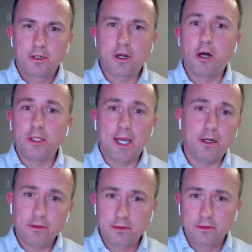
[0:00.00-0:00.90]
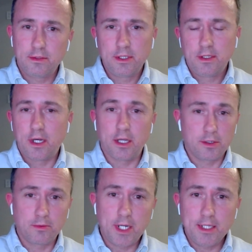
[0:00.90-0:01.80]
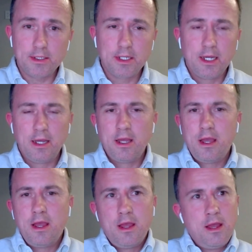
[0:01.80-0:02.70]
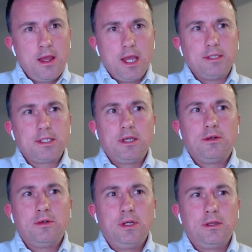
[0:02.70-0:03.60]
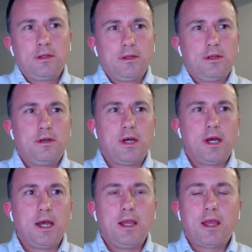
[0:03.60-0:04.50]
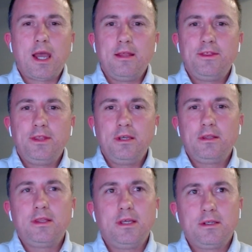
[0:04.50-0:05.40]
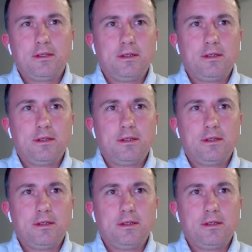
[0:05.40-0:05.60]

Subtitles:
call out otherwise. And so I think that,